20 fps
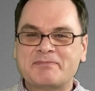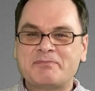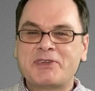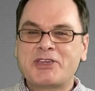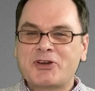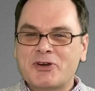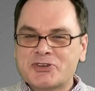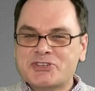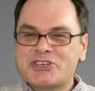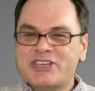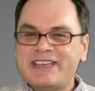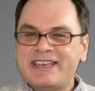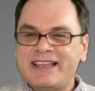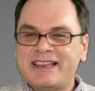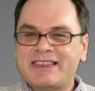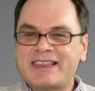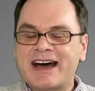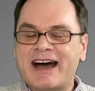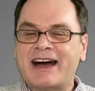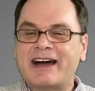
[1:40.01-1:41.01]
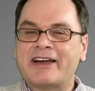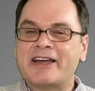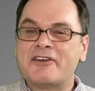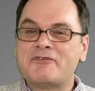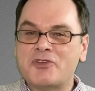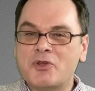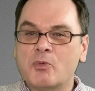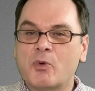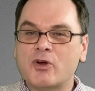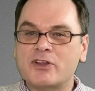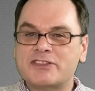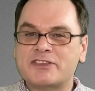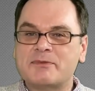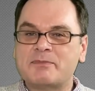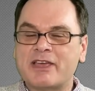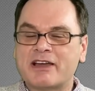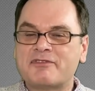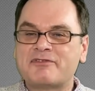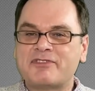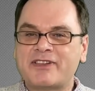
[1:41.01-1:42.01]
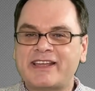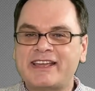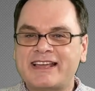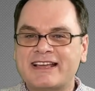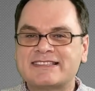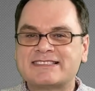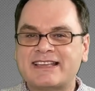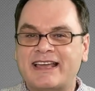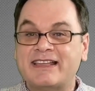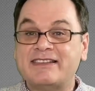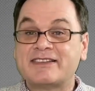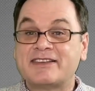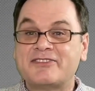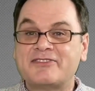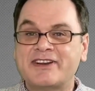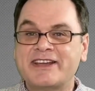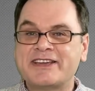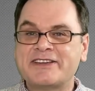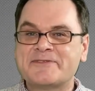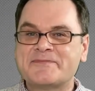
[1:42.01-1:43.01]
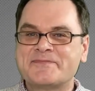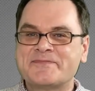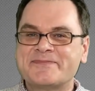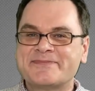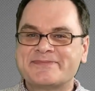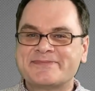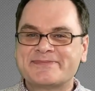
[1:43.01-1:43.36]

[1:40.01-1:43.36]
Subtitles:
Because you need that if you want to be a flight attendant, right?